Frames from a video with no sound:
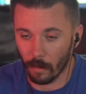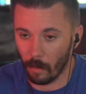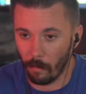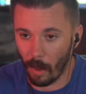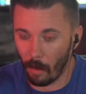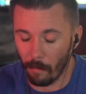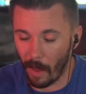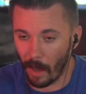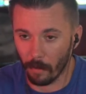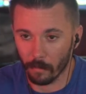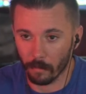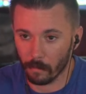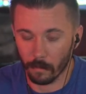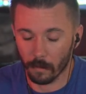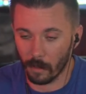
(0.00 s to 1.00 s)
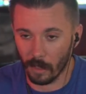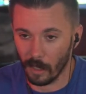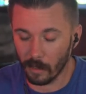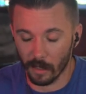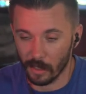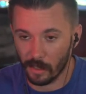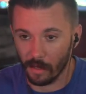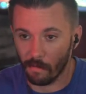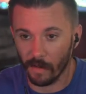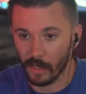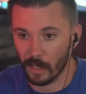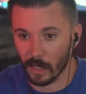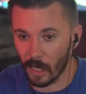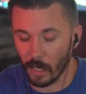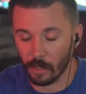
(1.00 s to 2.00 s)
about this
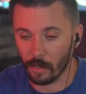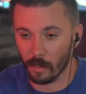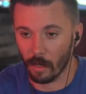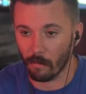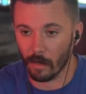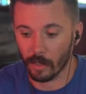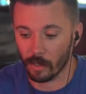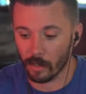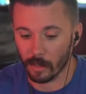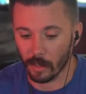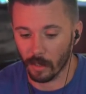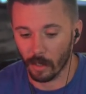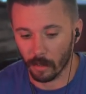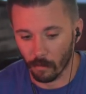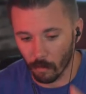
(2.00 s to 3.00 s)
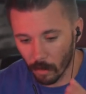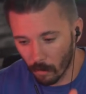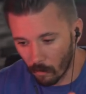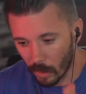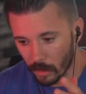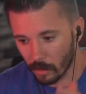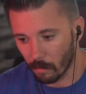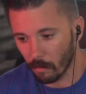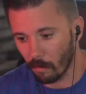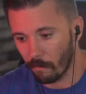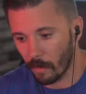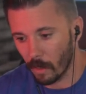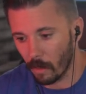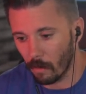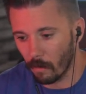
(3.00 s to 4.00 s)
investigation that Russia has conducted. We're going to watch some of the
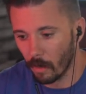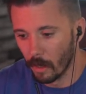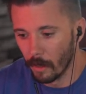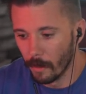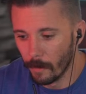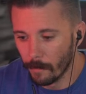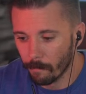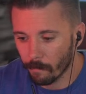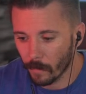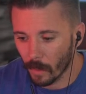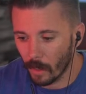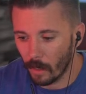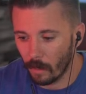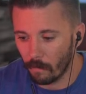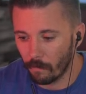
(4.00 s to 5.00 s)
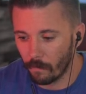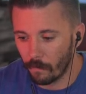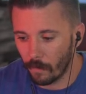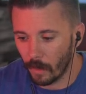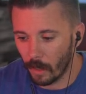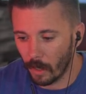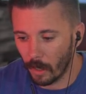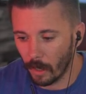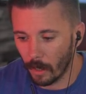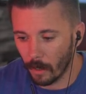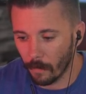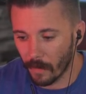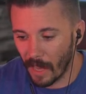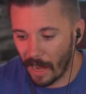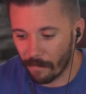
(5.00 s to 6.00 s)
video of
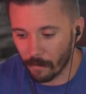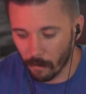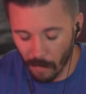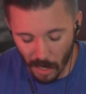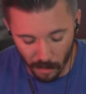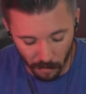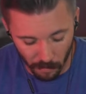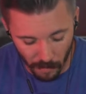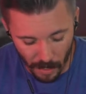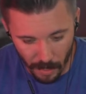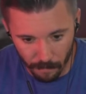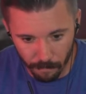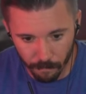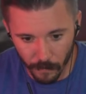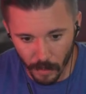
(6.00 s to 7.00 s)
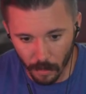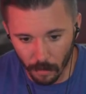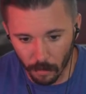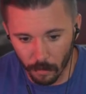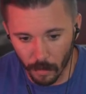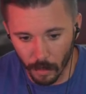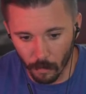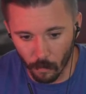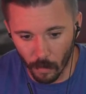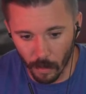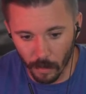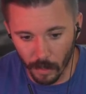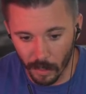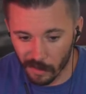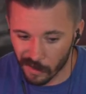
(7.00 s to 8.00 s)
the aftermath of that, including
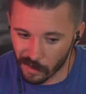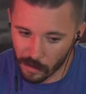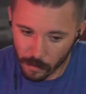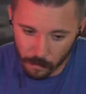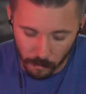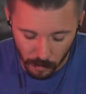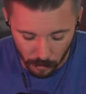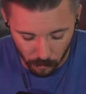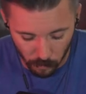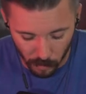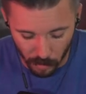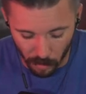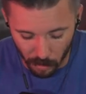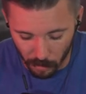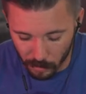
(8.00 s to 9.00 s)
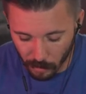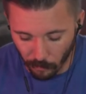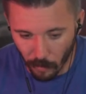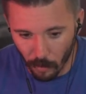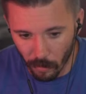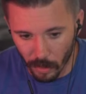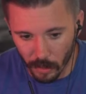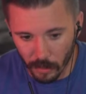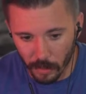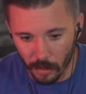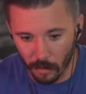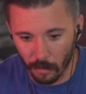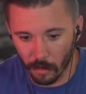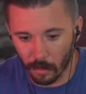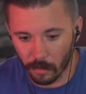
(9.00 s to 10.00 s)
one that's, regardless of who it is,
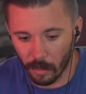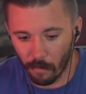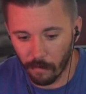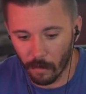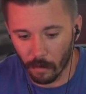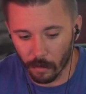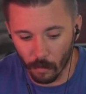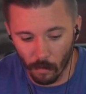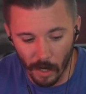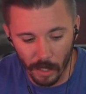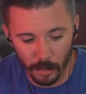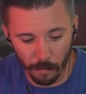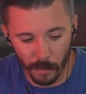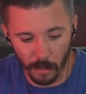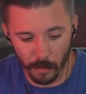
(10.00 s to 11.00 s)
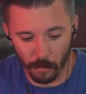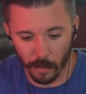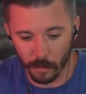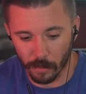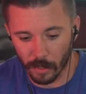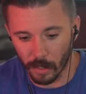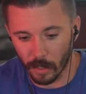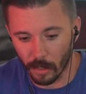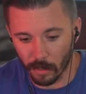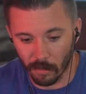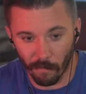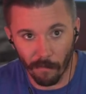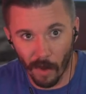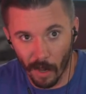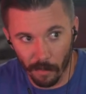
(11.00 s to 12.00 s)
still a little difficult to watch because what you're seeing
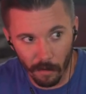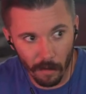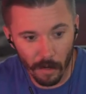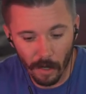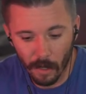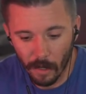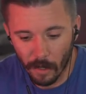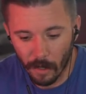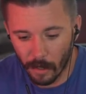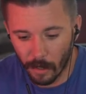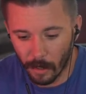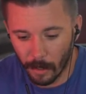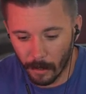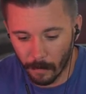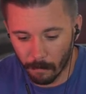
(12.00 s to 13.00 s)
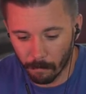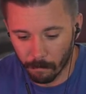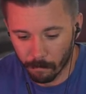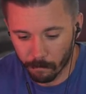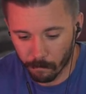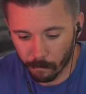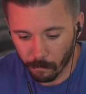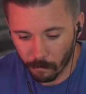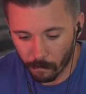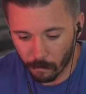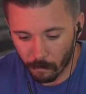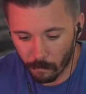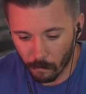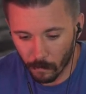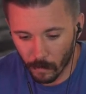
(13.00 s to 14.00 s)
is a father,
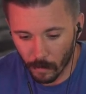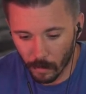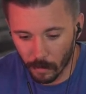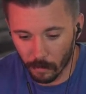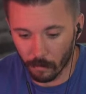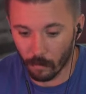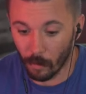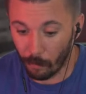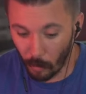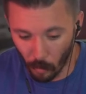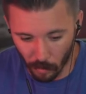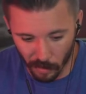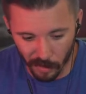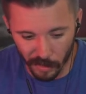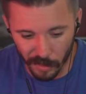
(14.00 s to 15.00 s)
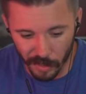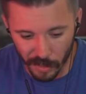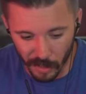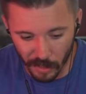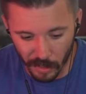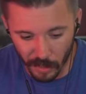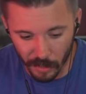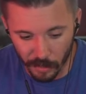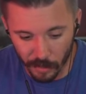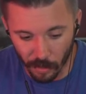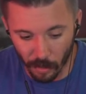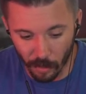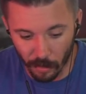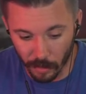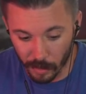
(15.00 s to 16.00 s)
you know, reportedly seeing his
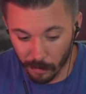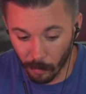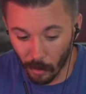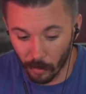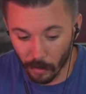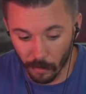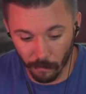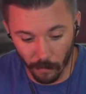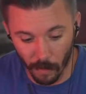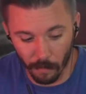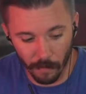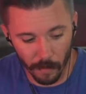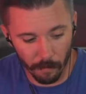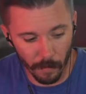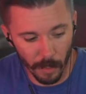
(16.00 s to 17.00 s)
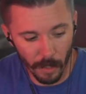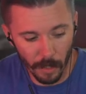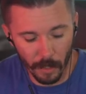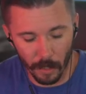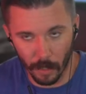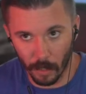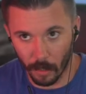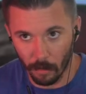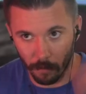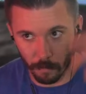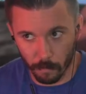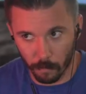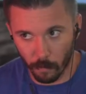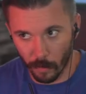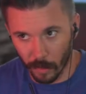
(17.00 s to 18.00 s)
daughter explode in front of him.
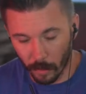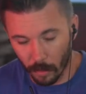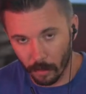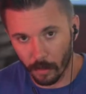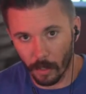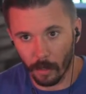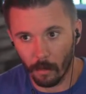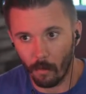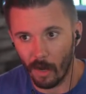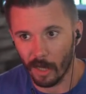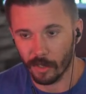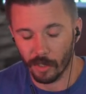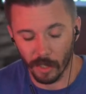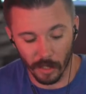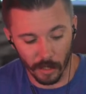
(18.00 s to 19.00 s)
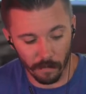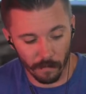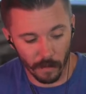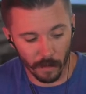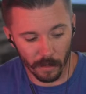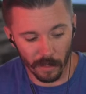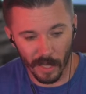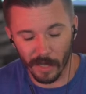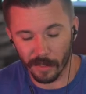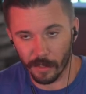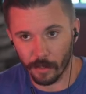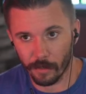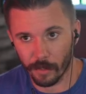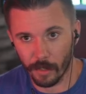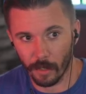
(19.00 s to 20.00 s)
We aren't going to watch any of the
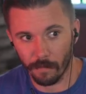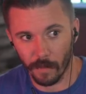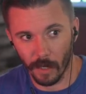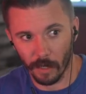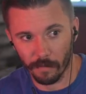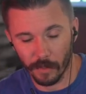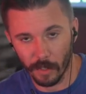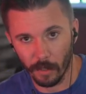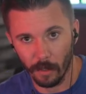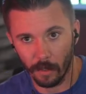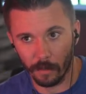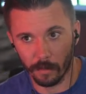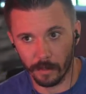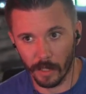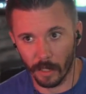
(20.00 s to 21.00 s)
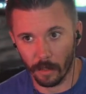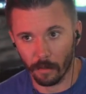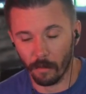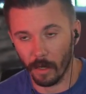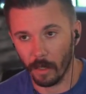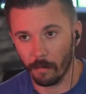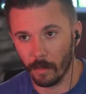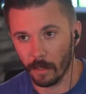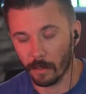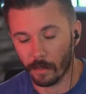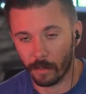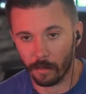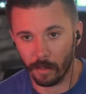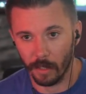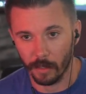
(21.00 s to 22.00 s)
nastier stuff that I've seen on Telegram
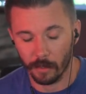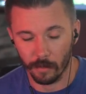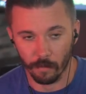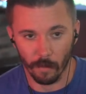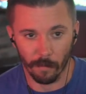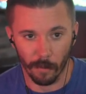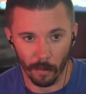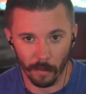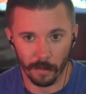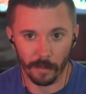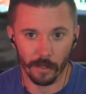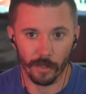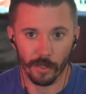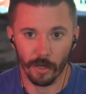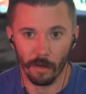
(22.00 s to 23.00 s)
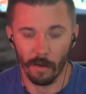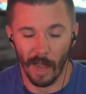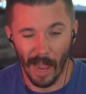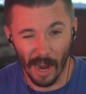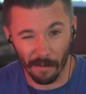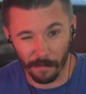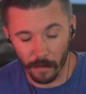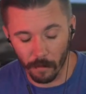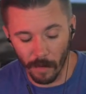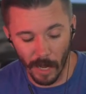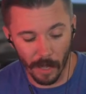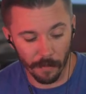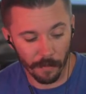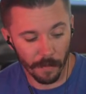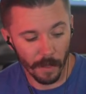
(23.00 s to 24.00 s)
that's reported to show
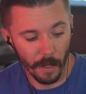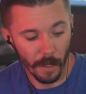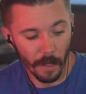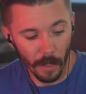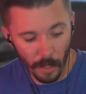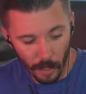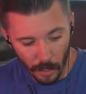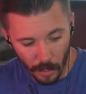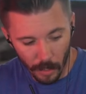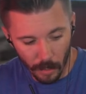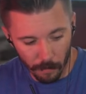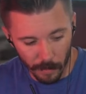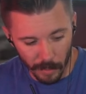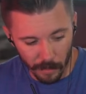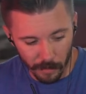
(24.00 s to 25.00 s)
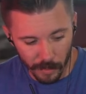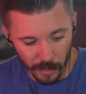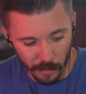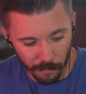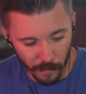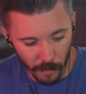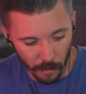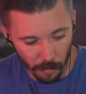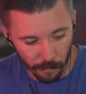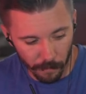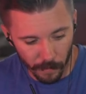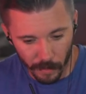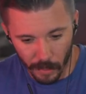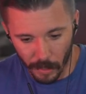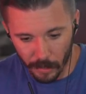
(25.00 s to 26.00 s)
aftermath. But here's this video
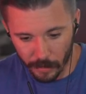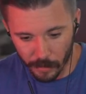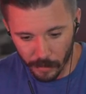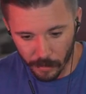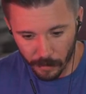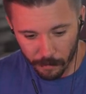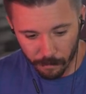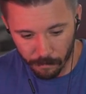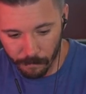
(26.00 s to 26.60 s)
for you guys.